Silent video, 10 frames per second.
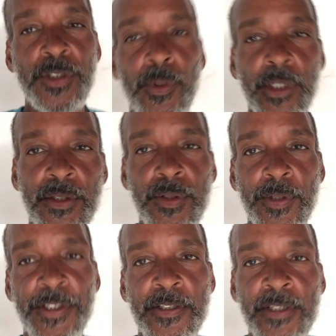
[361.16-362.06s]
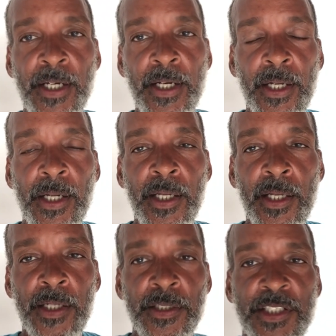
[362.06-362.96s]
you want to do is
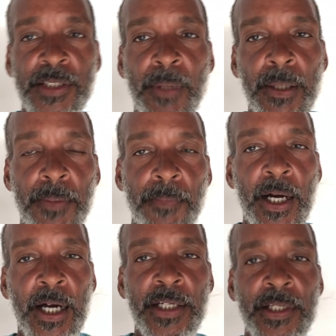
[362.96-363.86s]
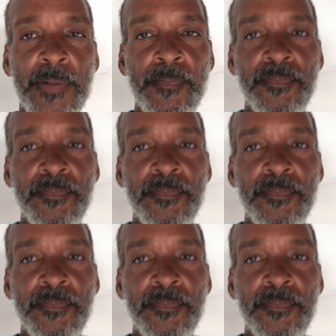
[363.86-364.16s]
just maybe buy